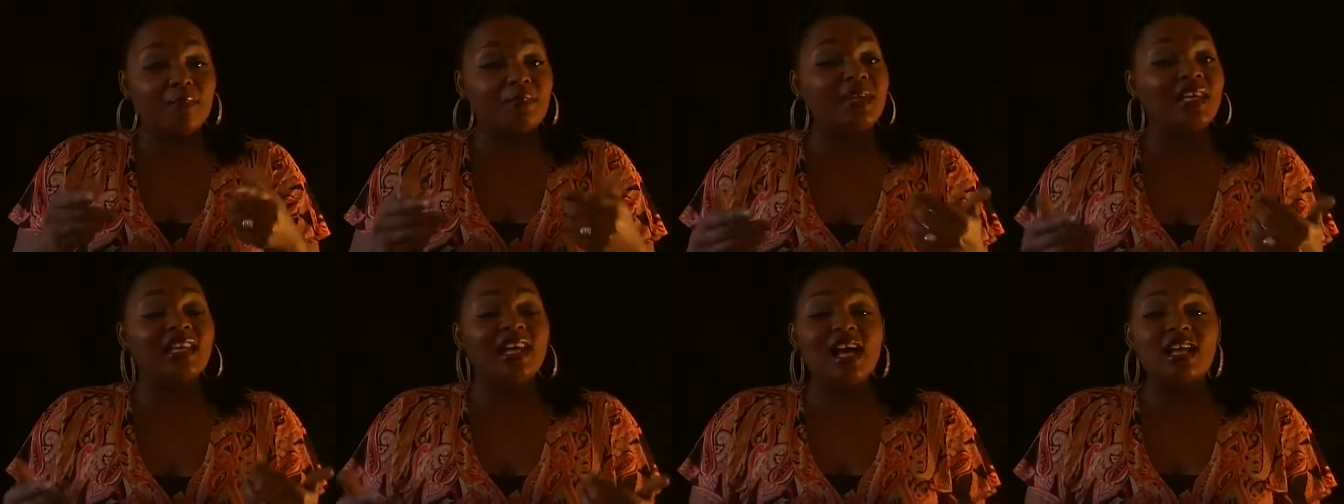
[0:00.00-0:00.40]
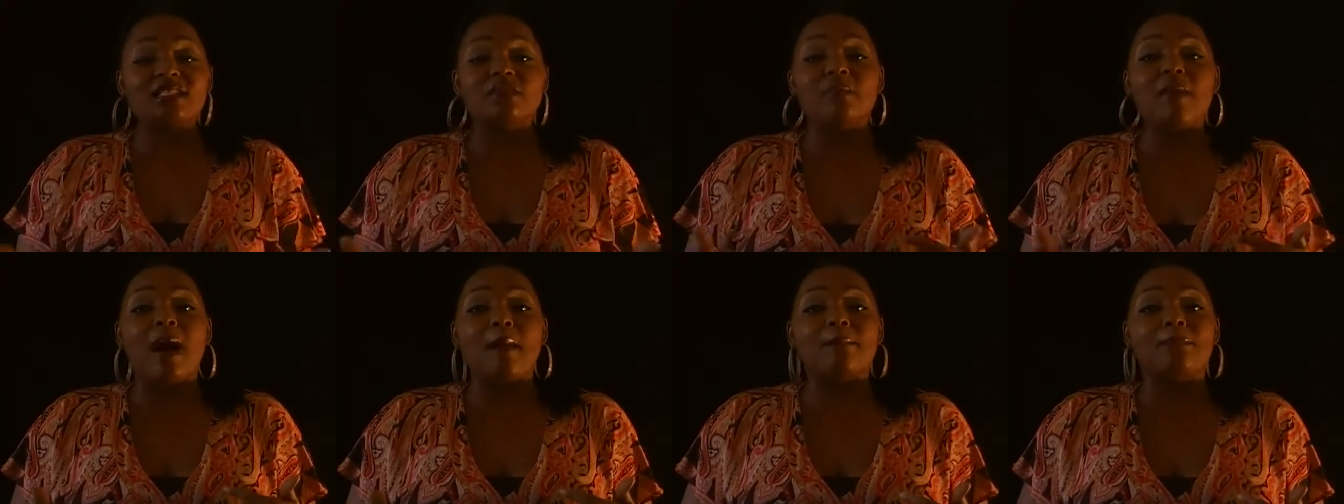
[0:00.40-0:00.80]

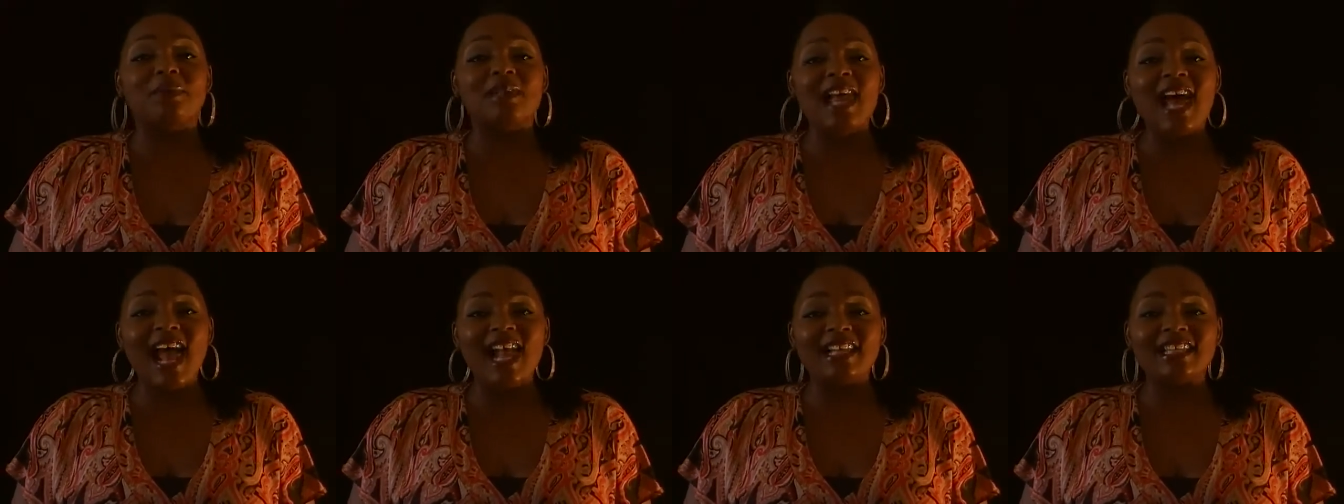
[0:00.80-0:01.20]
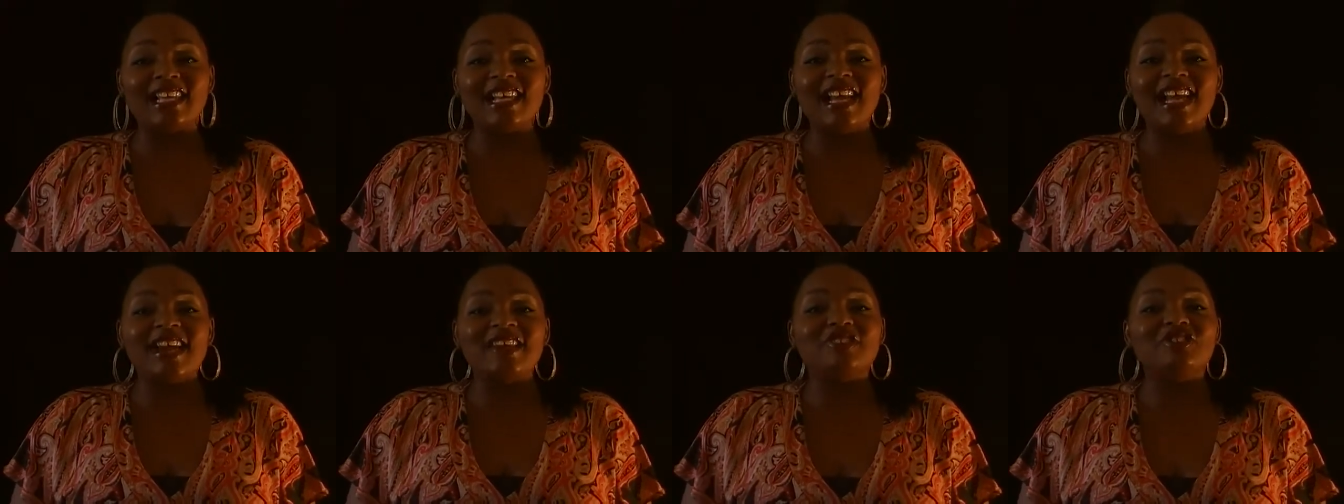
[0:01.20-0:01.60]
because my
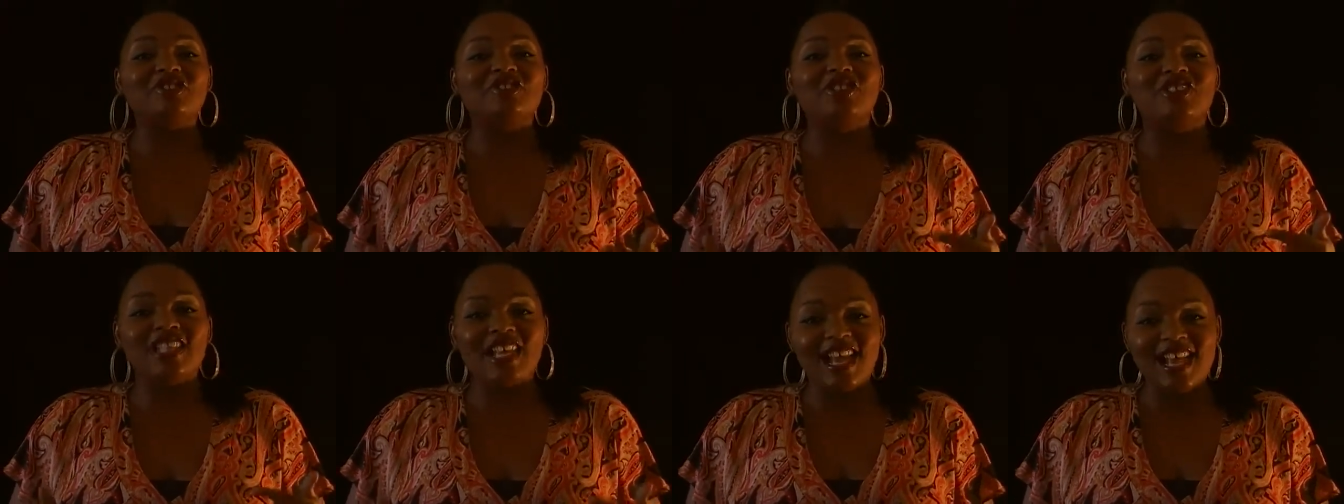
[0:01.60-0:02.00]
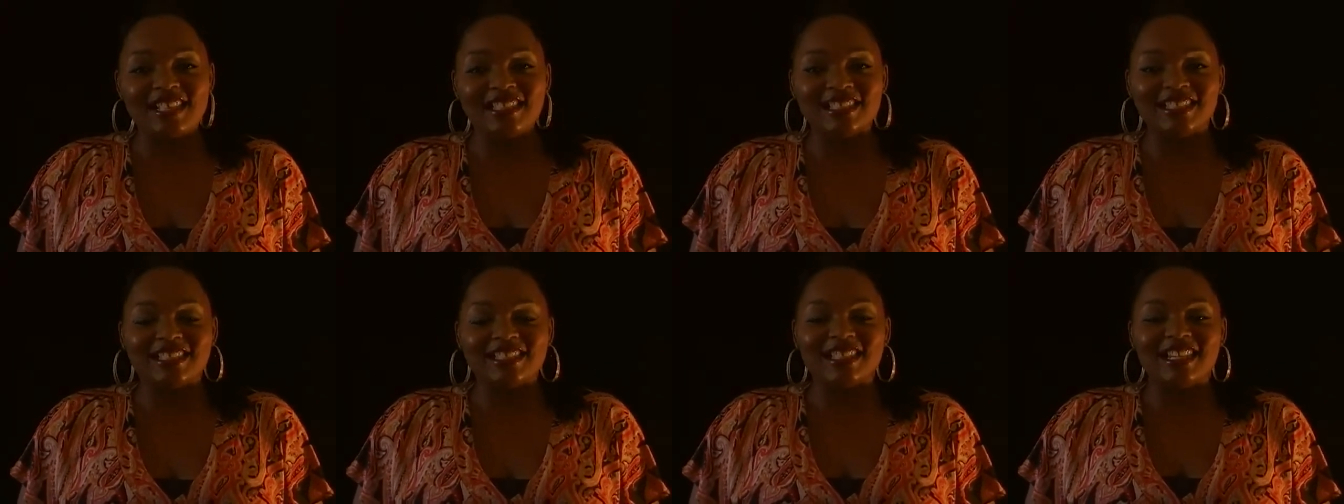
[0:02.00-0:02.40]
black
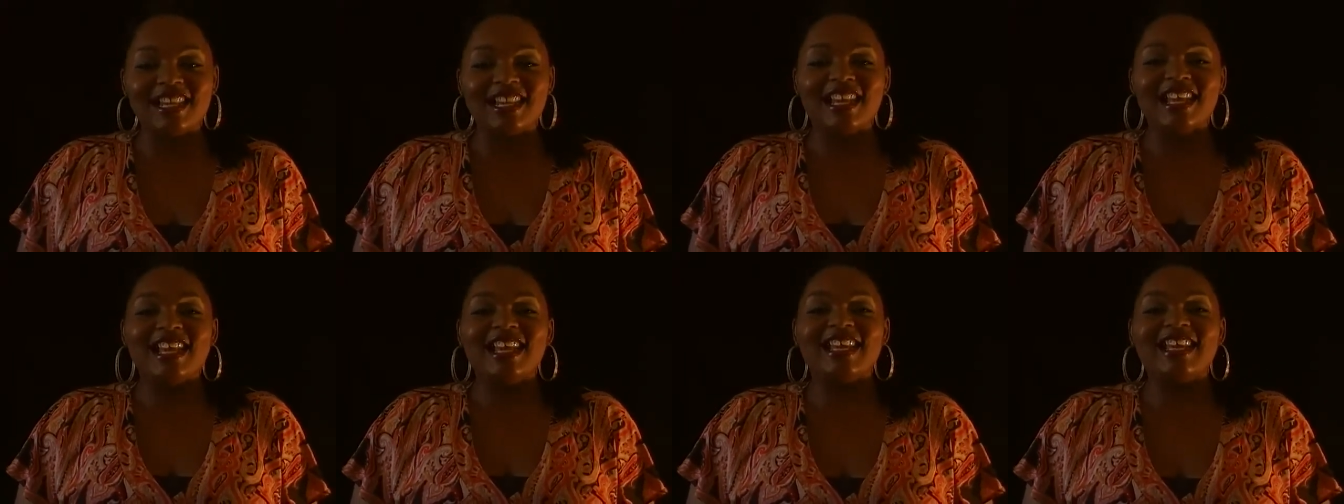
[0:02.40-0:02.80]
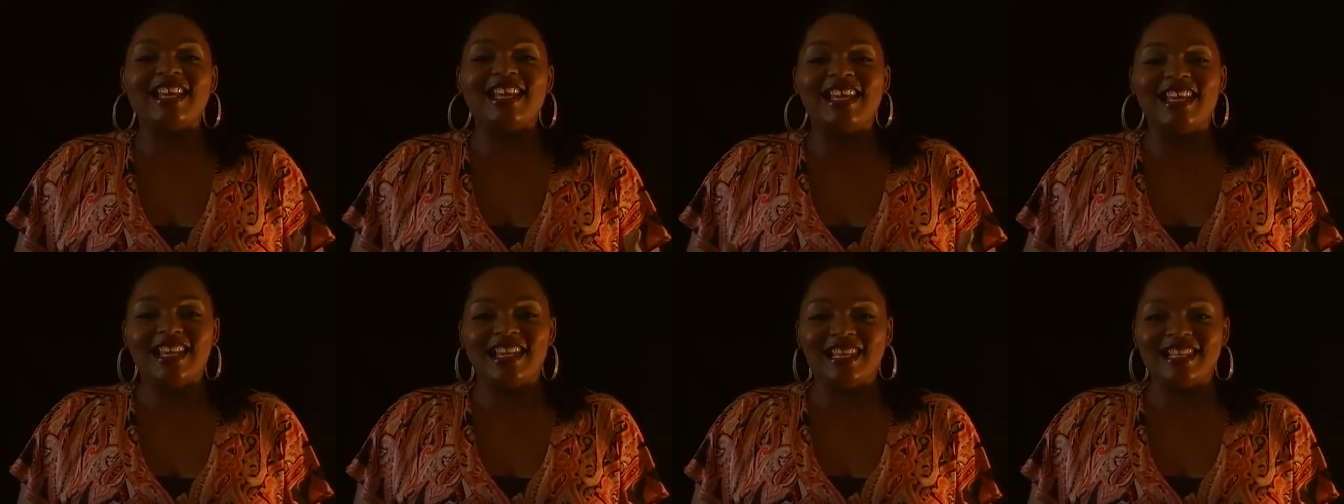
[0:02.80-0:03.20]
just
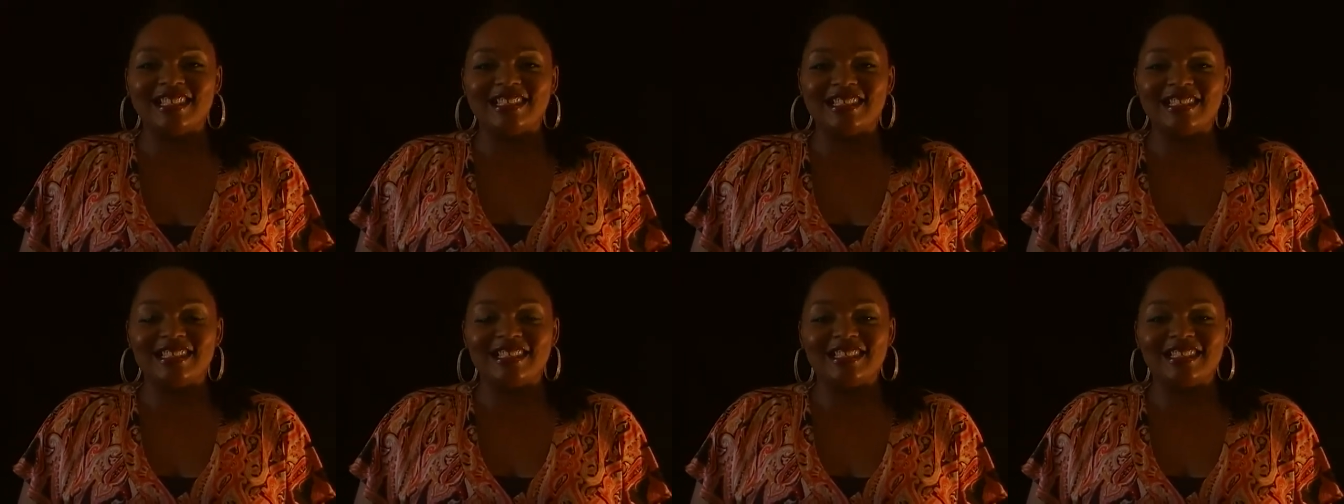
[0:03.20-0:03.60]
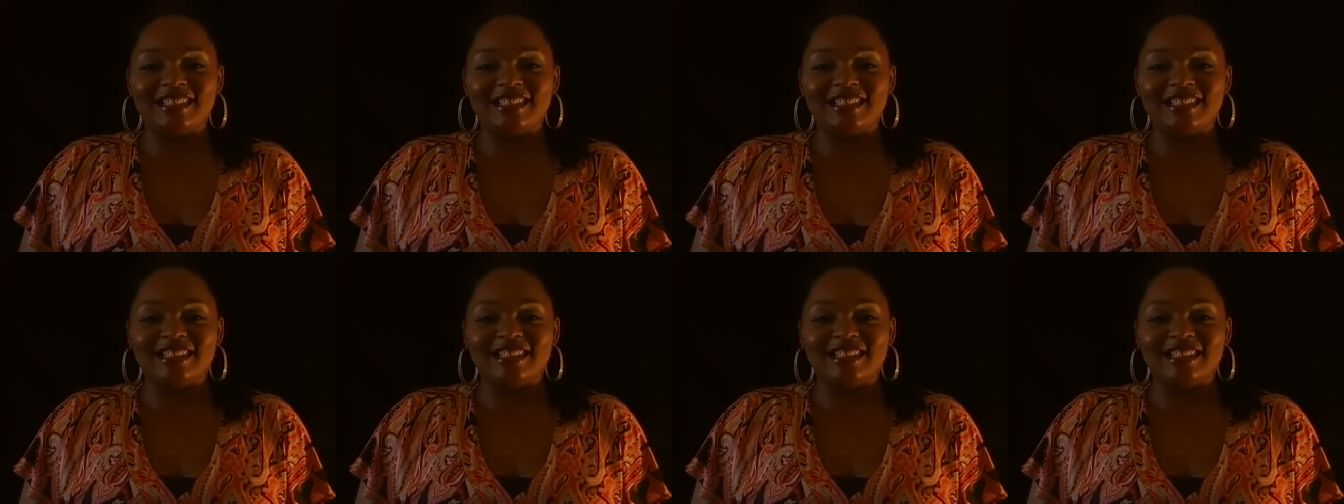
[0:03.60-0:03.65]
is.